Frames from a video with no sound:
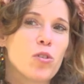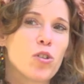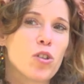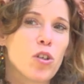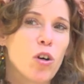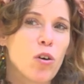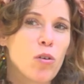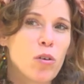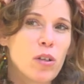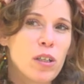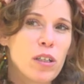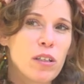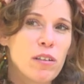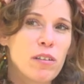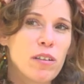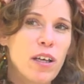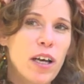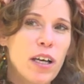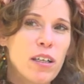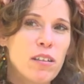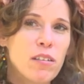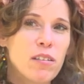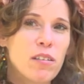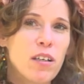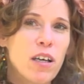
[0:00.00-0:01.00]
So in
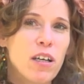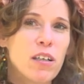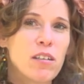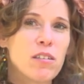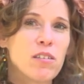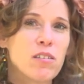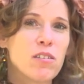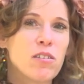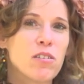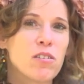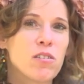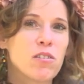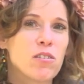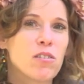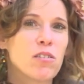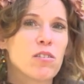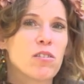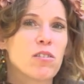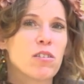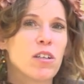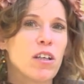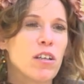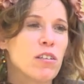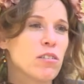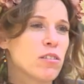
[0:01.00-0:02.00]
that
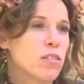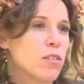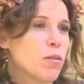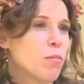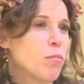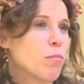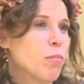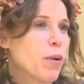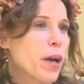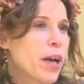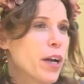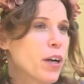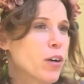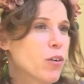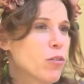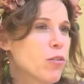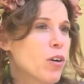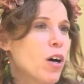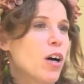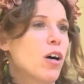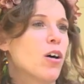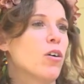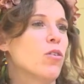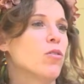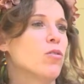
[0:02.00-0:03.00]
sense, yes, the
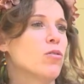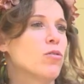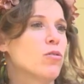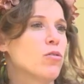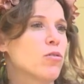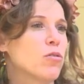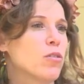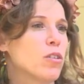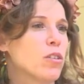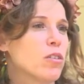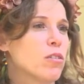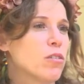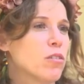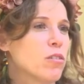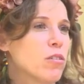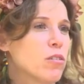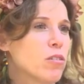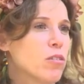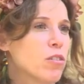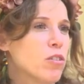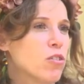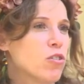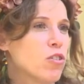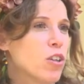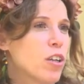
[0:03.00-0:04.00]
background
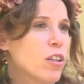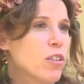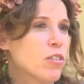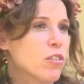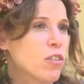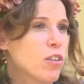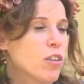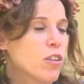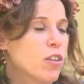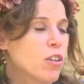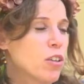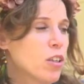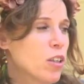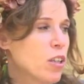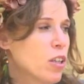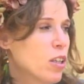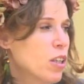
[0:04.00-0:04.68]
and the gender,